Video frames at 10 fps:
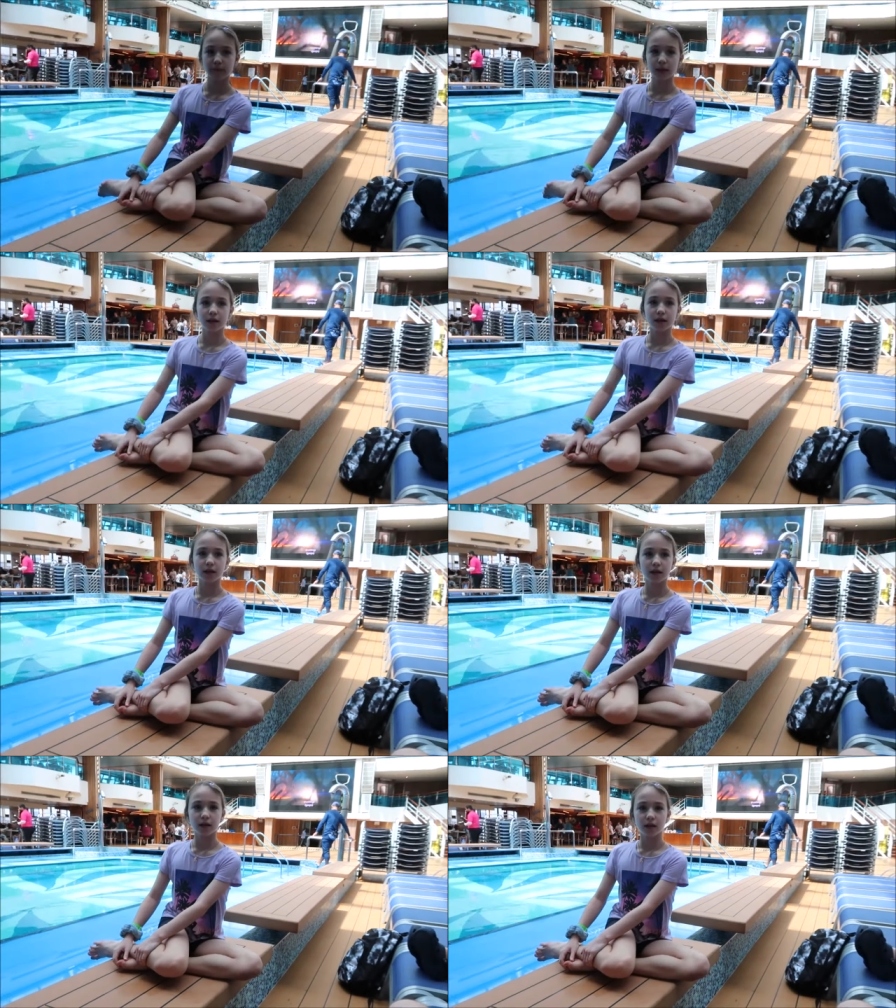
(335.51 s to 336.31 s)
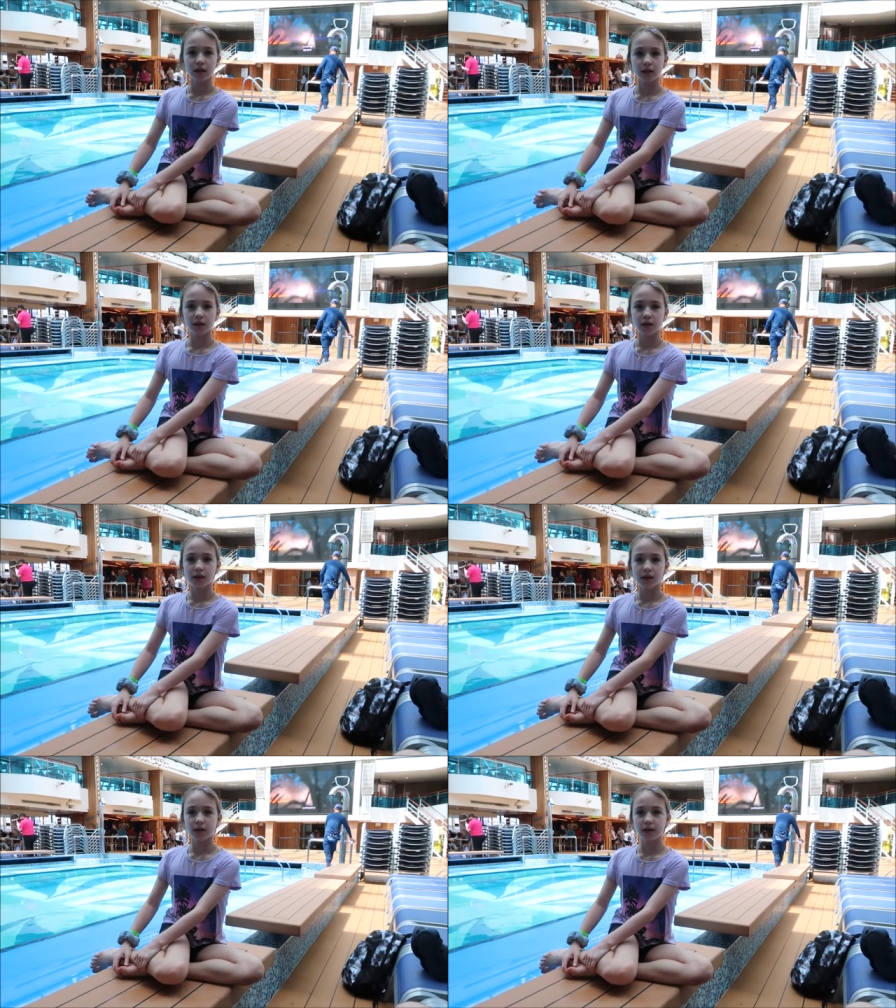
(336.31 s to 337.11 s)
That, does it?
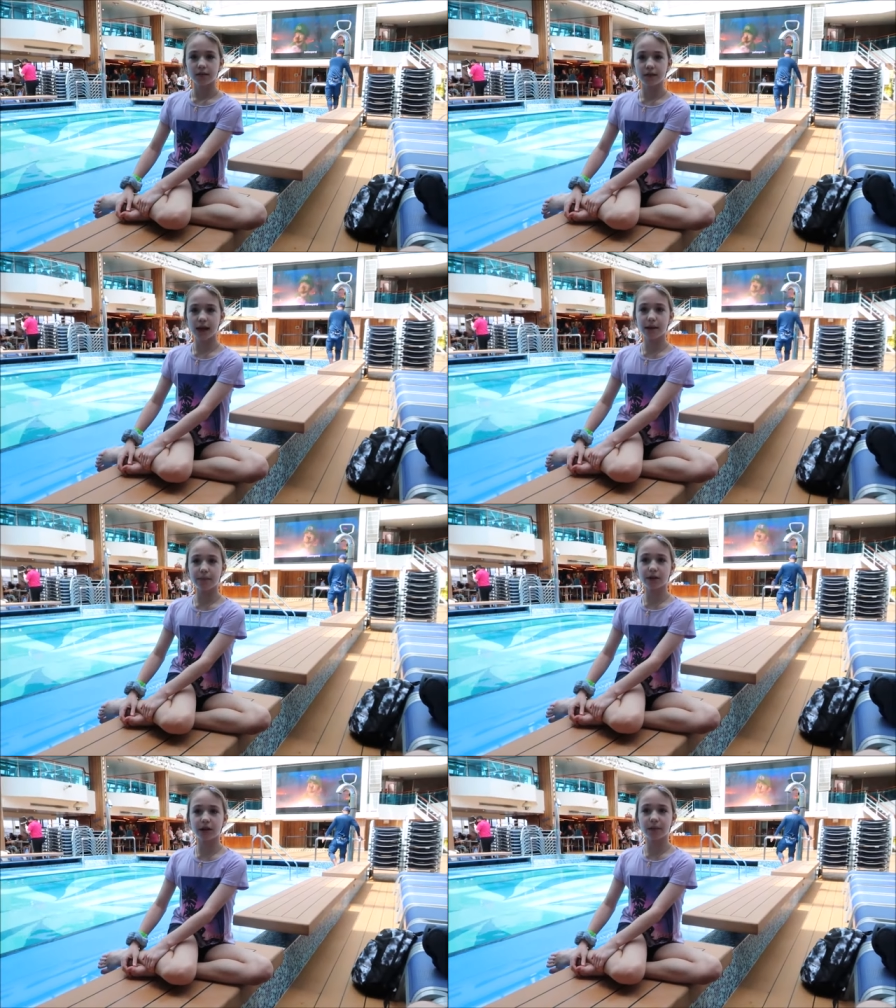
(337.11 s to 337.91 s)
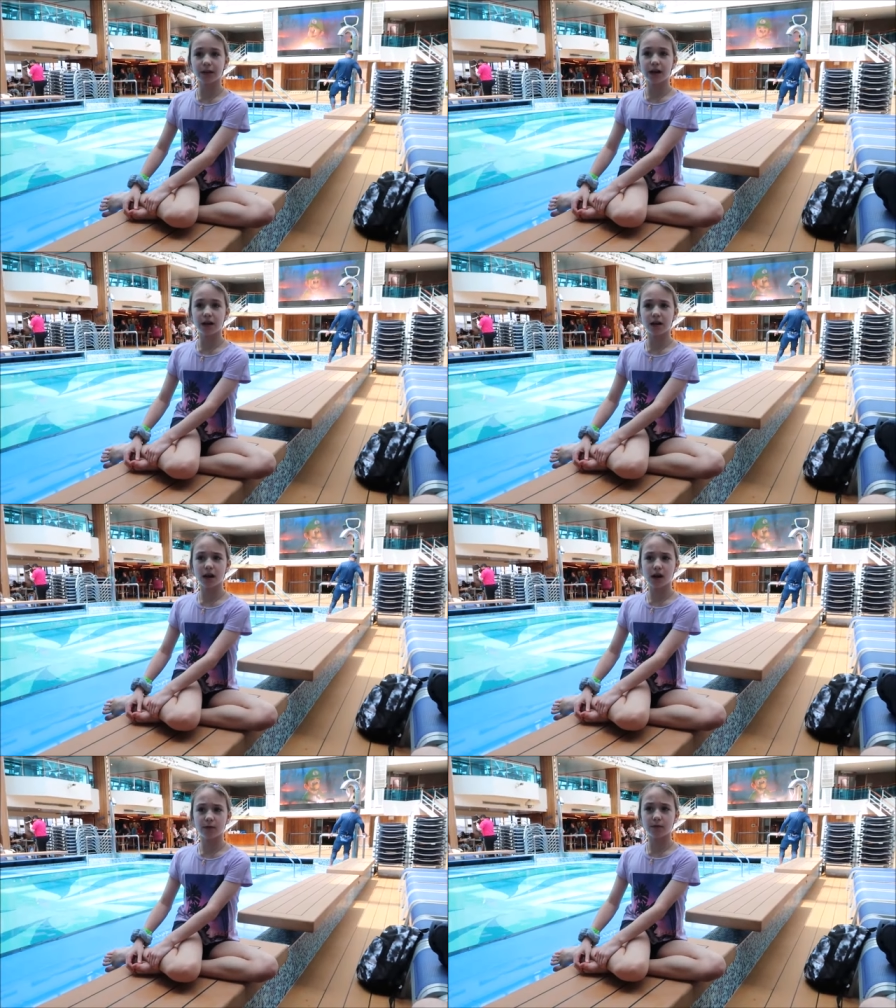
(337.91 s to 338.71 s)
Cold? Yeah, but can we
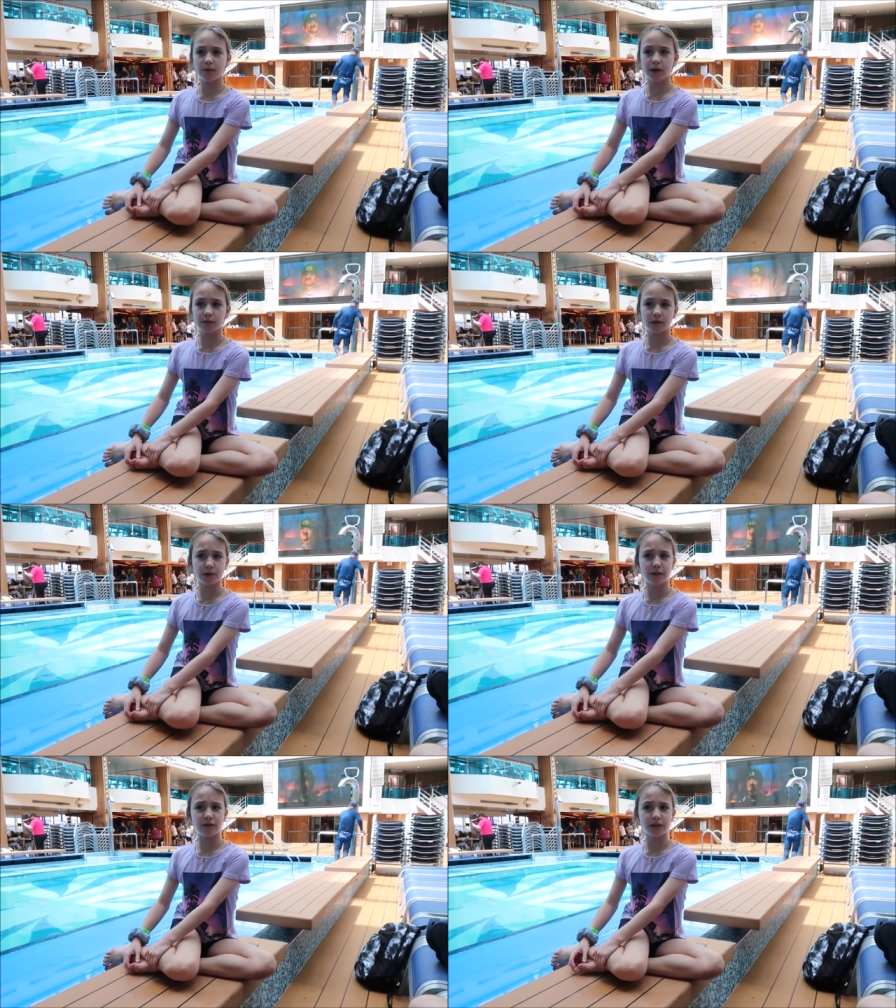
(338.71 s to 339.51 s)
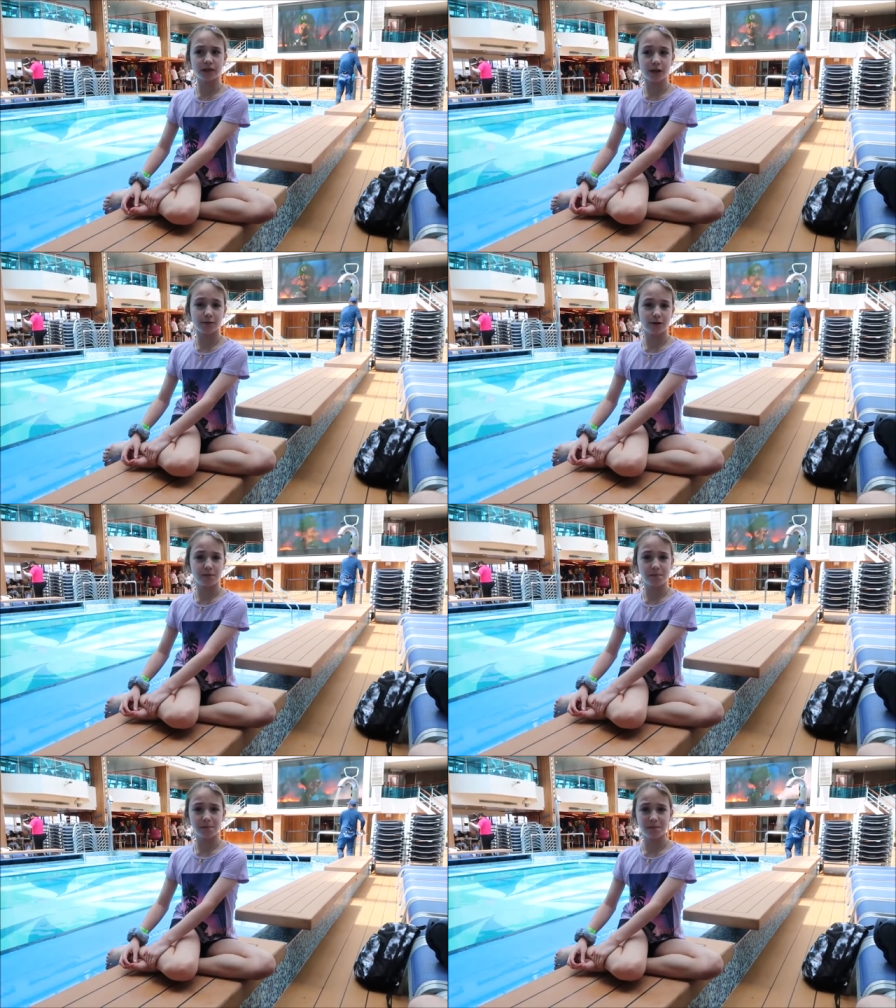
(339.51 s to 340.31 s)
get in?
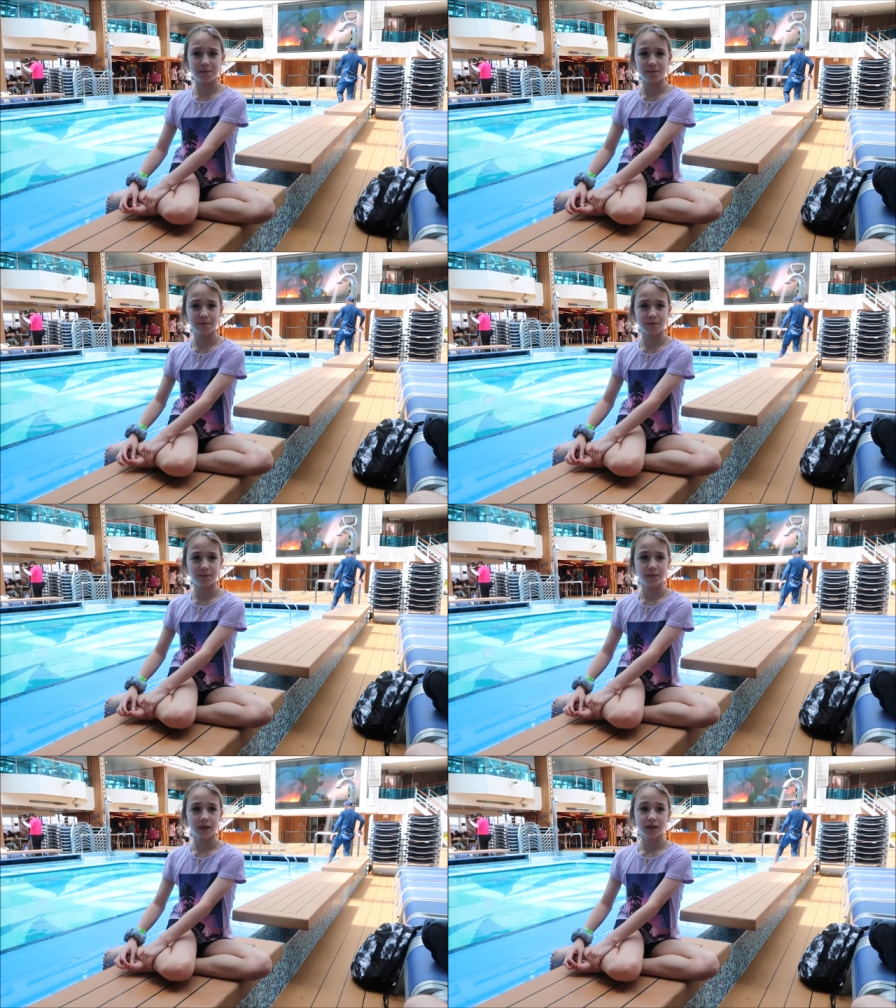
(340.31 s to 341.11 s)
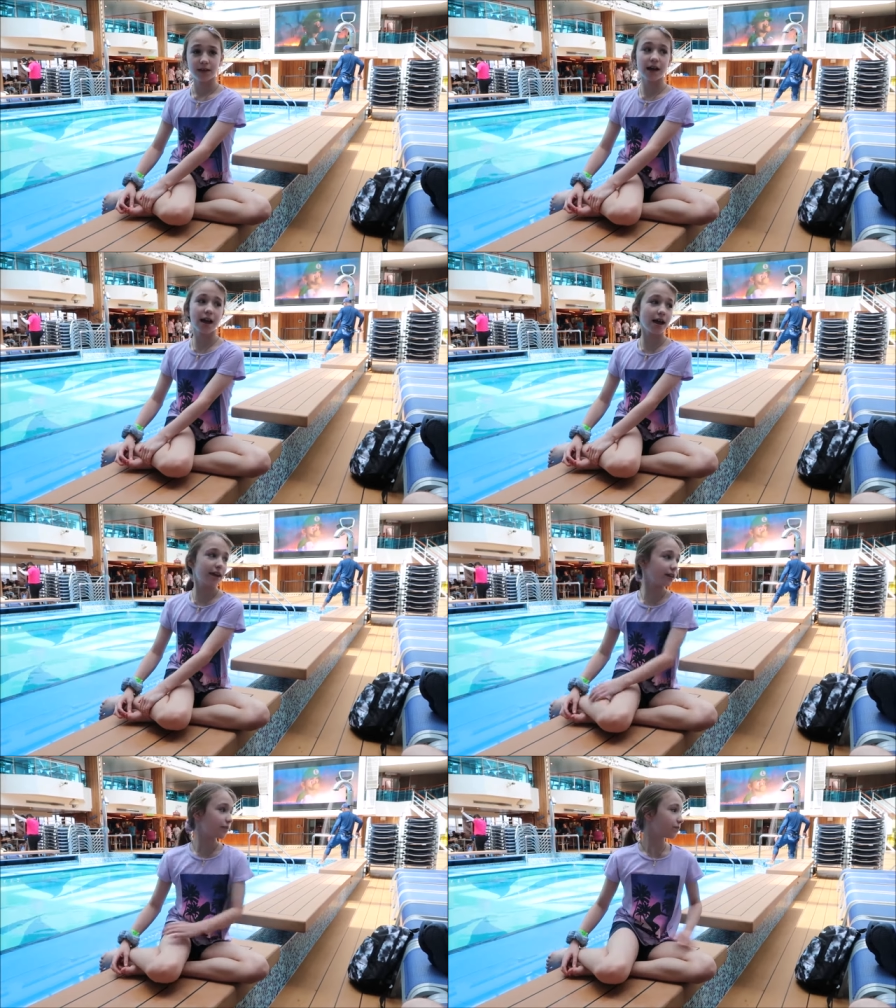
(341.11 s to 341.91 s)
I'll, i Maybe. We'll have to see.
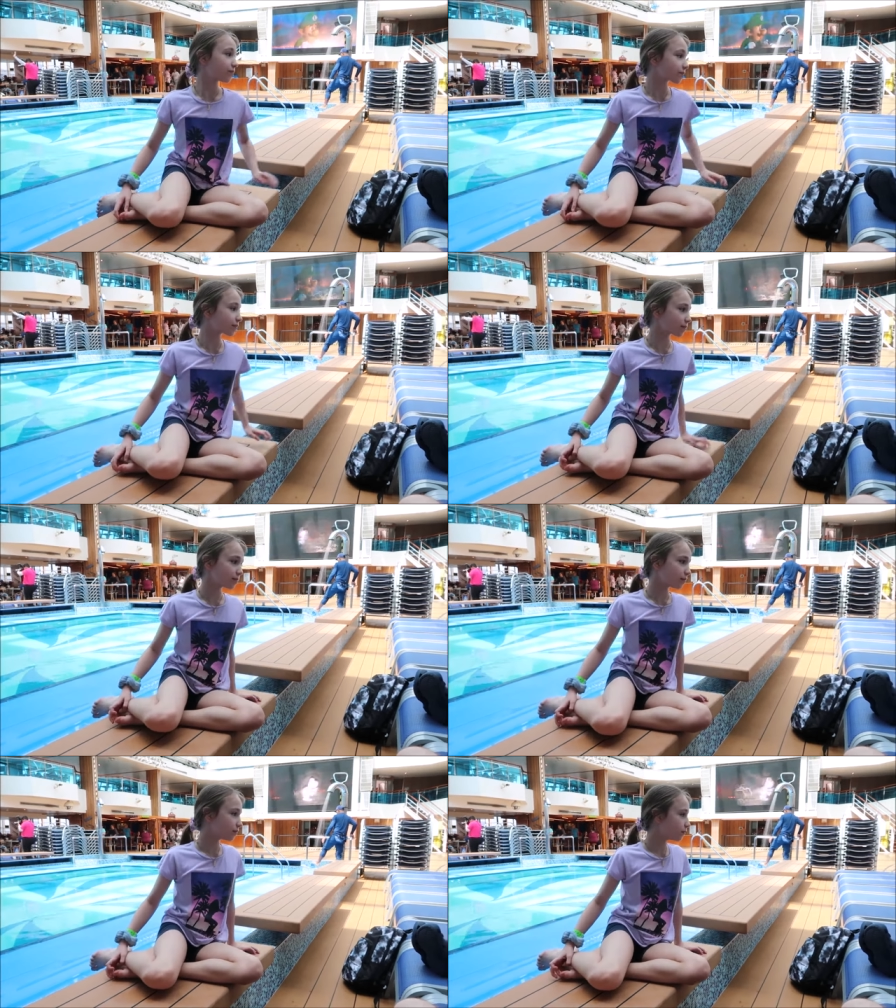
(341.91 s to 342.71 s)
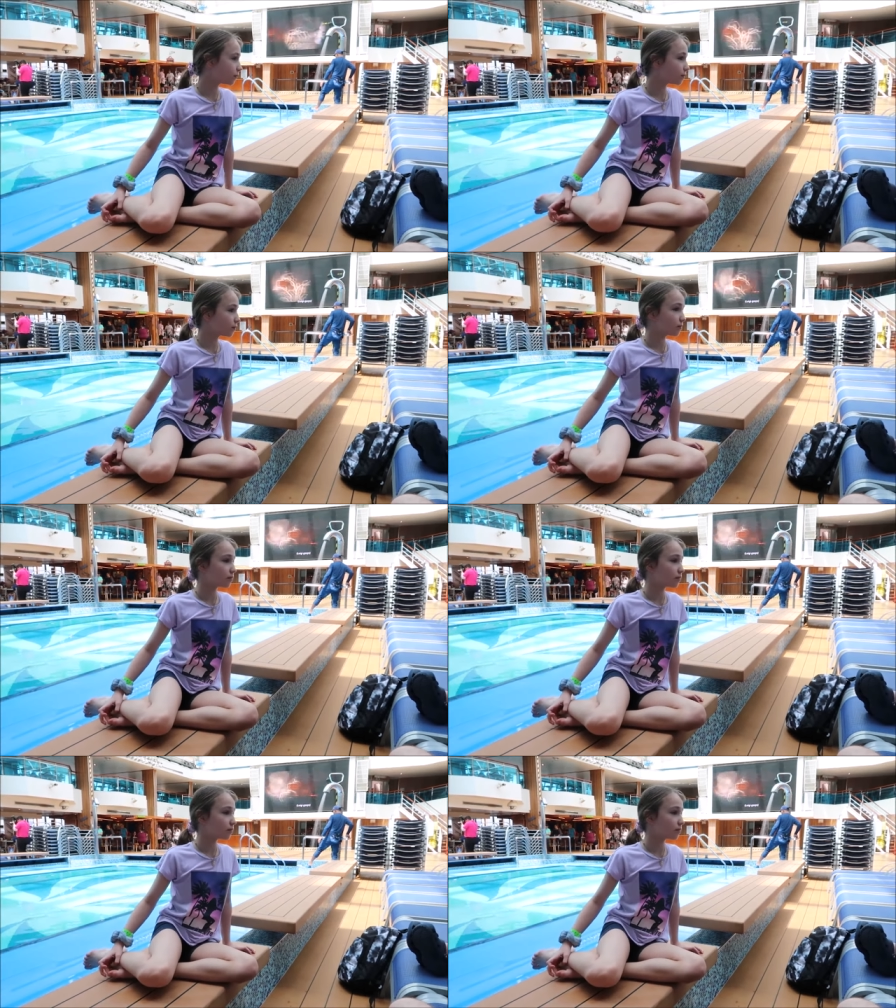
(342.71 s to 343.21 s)
Well, it might take you to the water park.